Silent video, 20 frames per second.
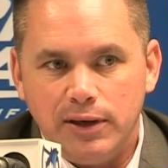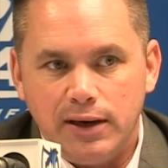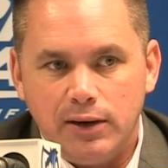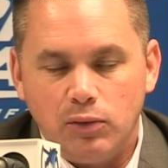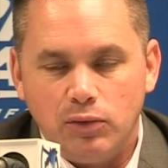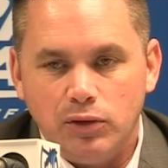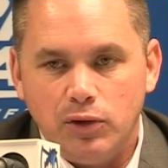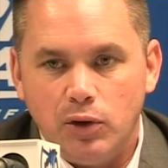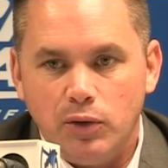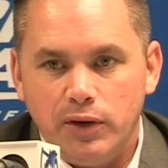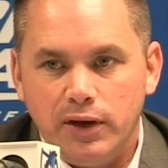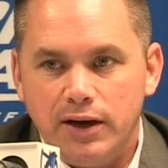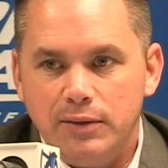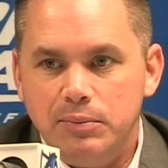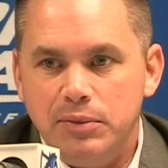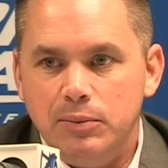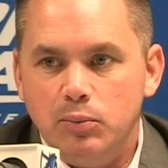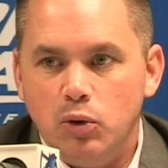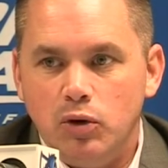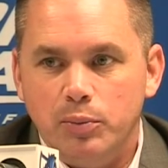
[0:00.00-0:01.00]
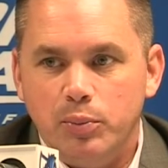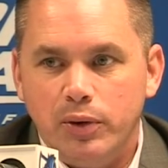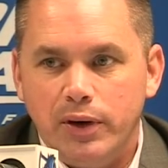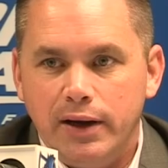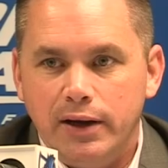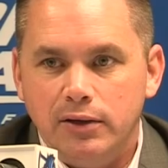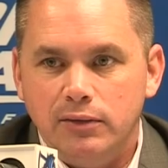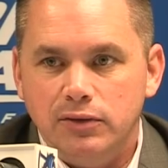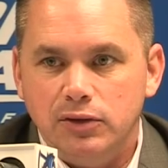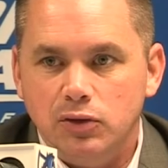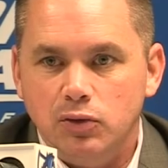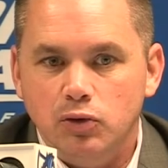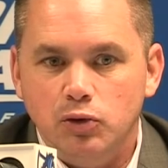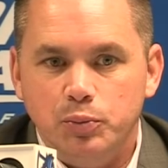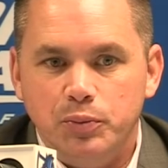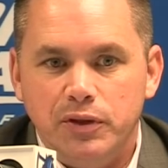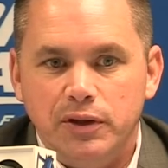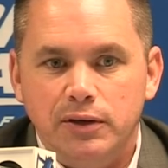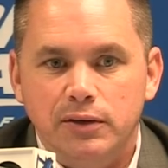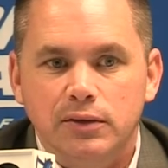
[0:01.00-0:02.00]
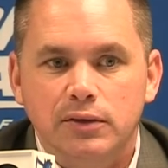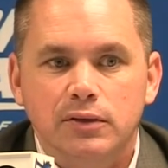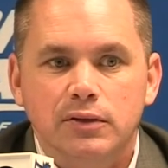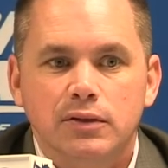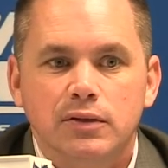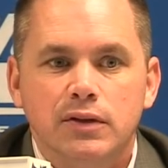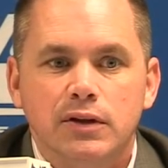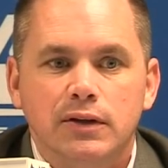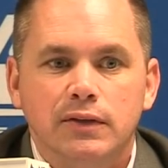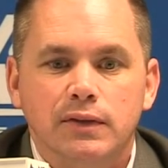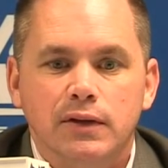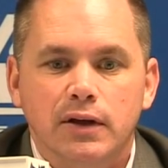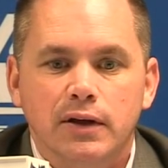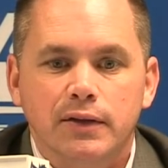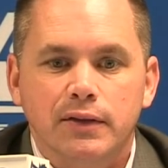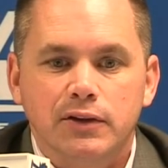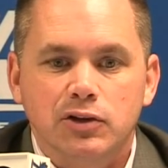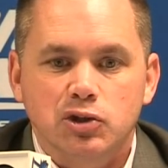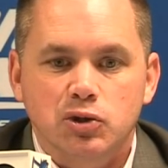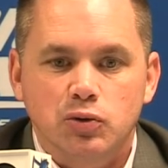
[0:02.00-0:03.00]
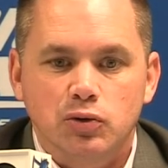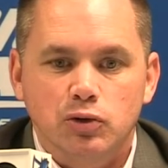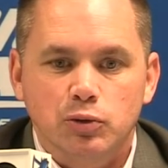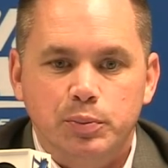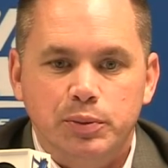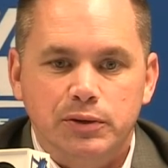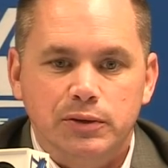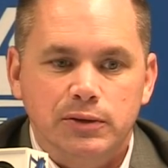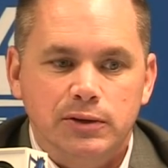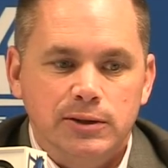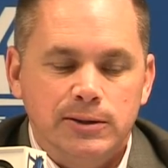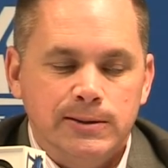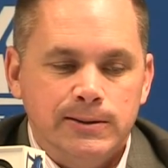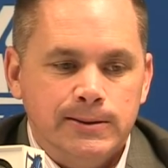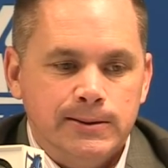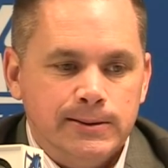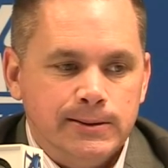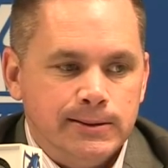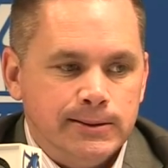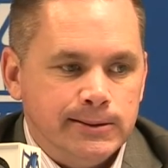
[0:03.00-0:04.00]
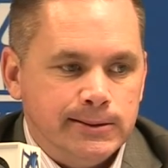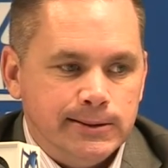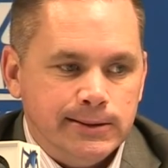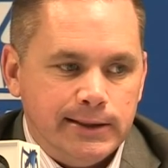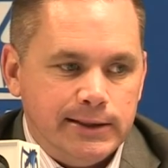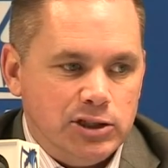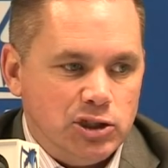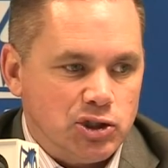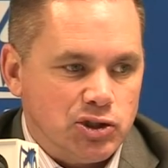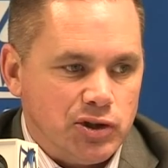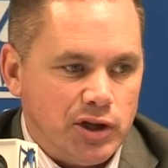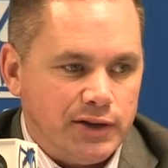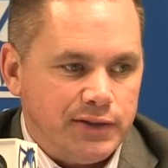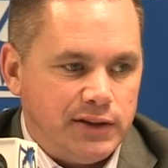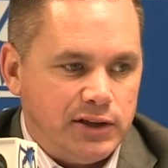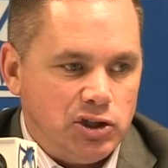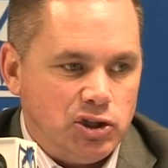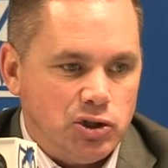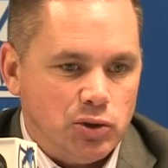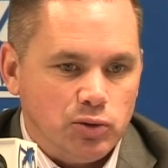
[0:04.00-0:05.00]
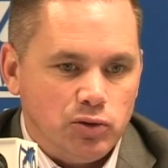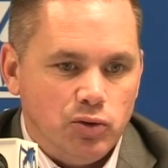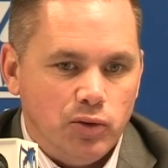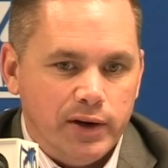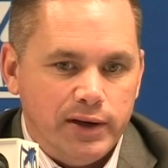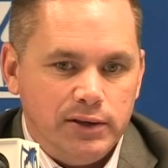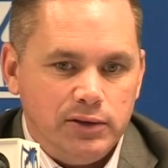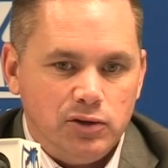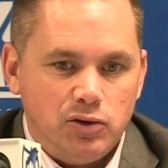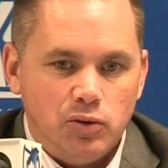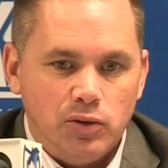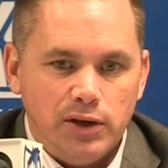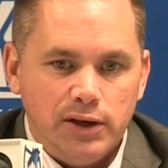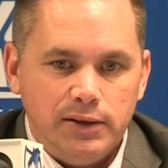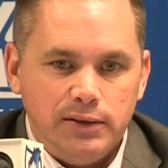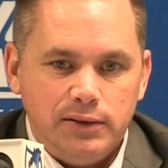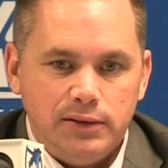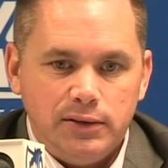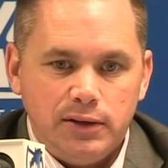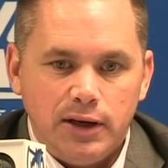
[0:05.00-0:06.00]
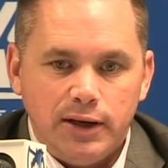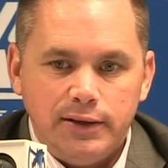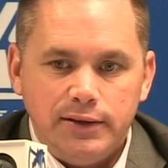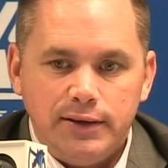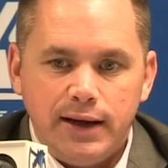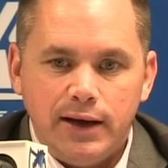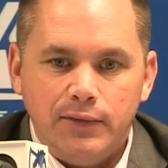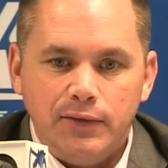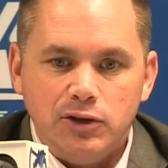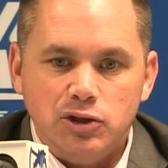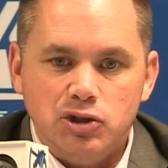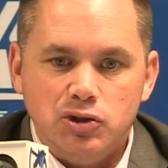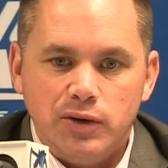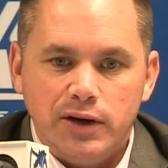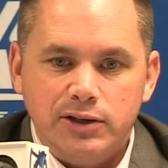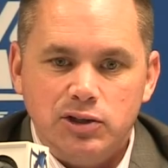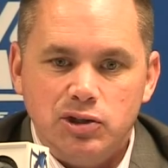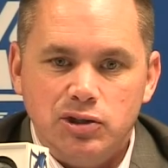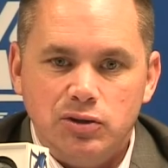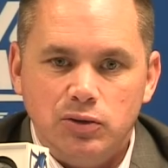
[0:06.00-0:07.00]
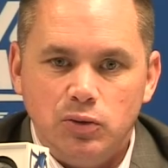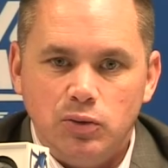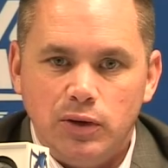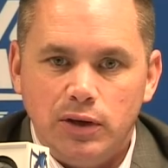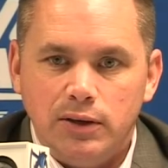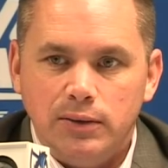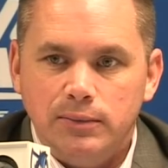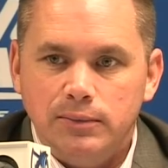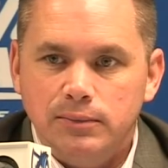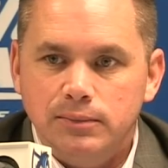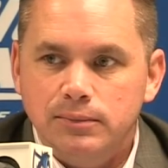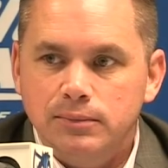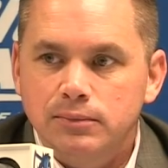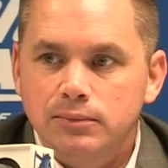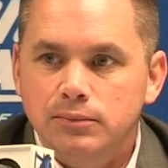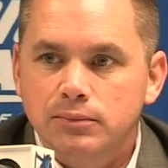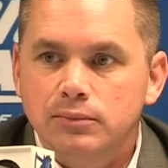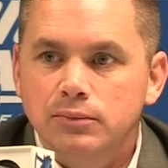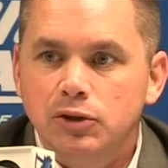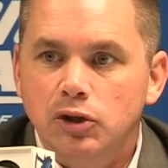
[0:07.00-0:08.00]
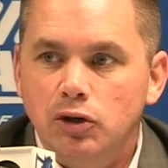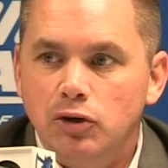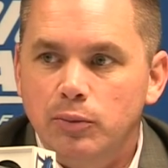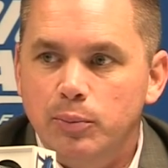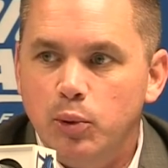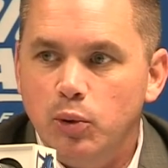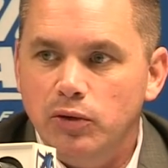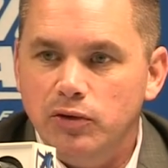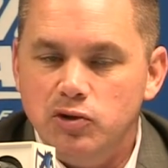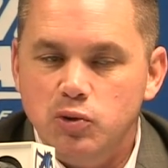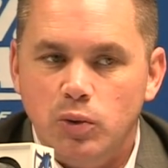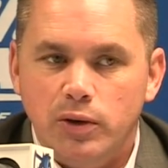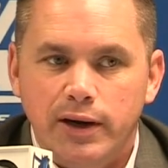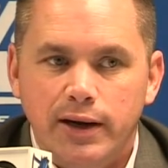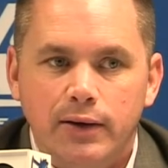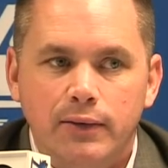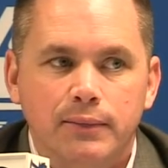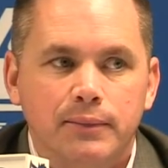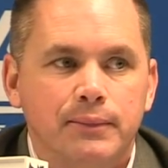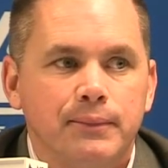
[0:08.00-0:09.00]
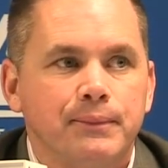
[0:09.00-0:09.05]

I don't know that I've been more proud of a group than than uh, this group, and I just thought they showed great grit uh, down the stretch to, uh, you know, to pull this one out.